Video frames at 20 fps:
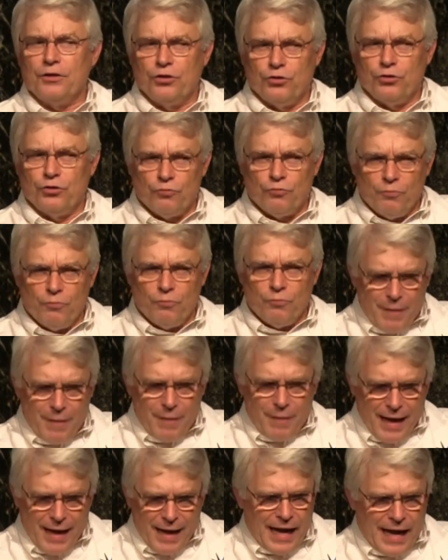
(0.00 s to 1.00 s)
You
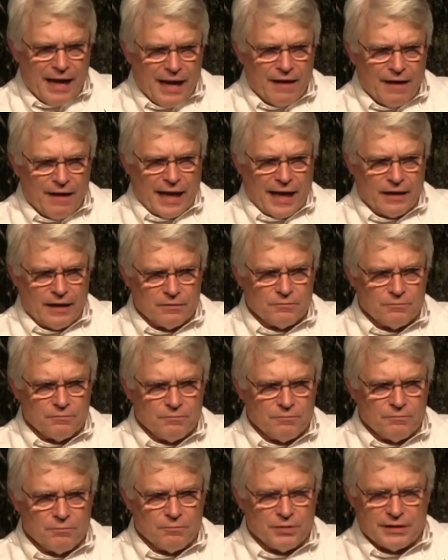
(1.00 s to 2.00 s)
may have that,
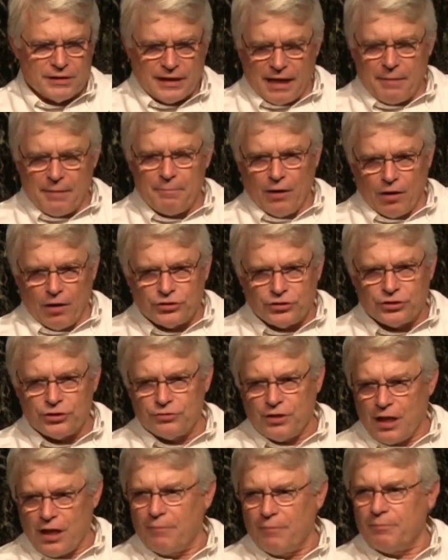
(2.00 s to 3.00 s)
but that may
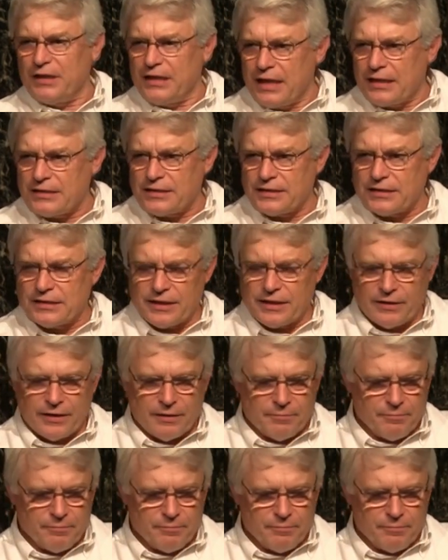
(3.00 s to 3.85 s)
also not be necessary,